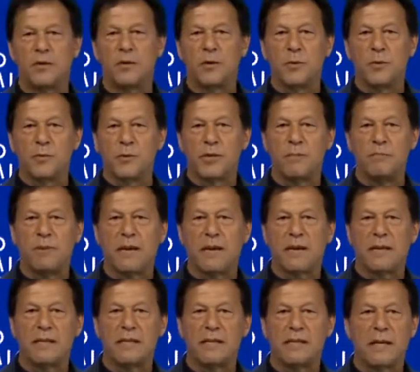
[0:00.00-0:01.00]
do guerrilla
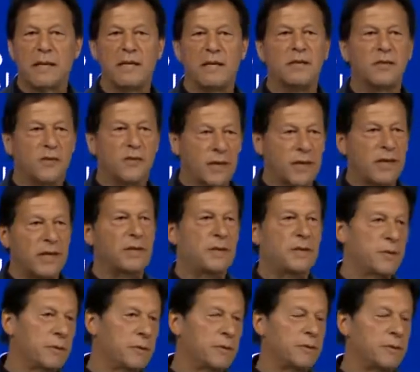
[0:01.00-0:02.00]
activities in
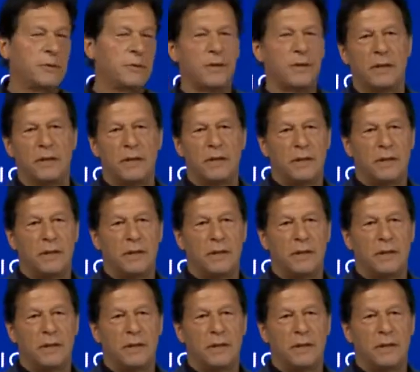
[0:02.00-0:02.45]
Afghanistan.